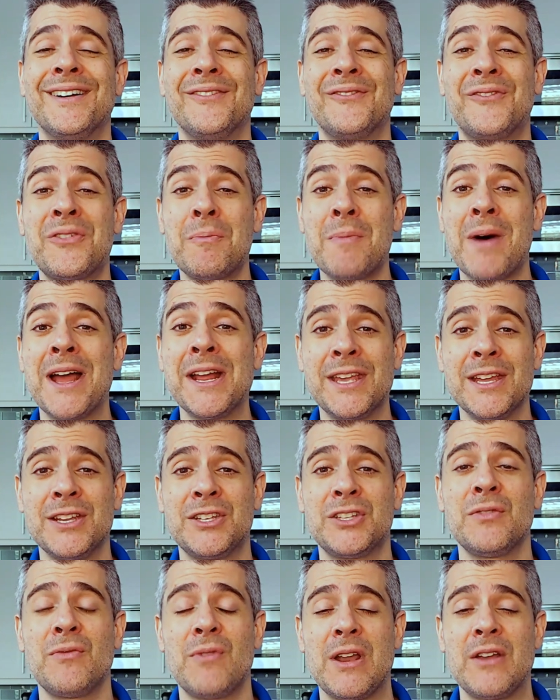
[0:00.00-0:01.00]
For my
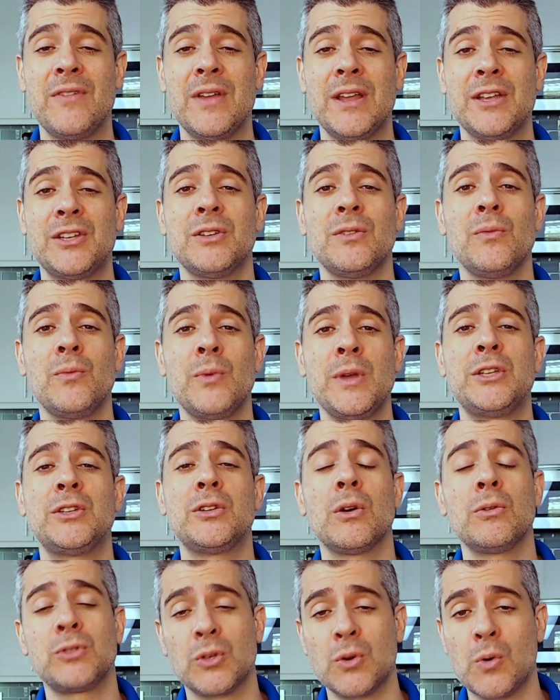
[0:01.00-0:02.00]
kitchen renovation, we
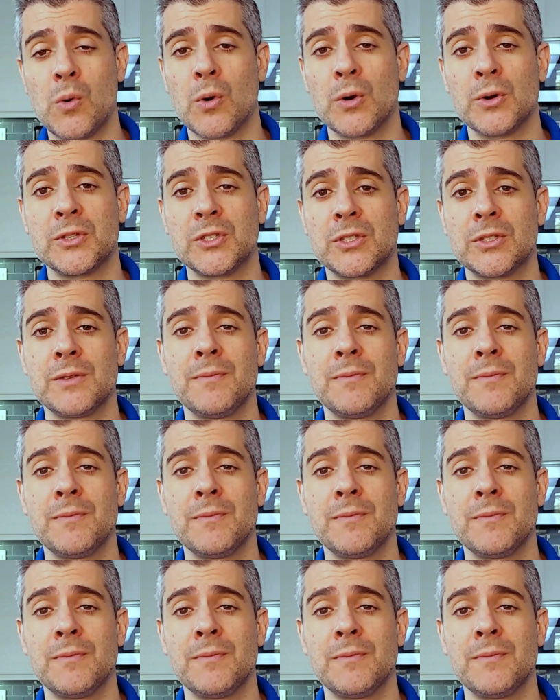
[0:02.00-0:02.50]
chose quartz,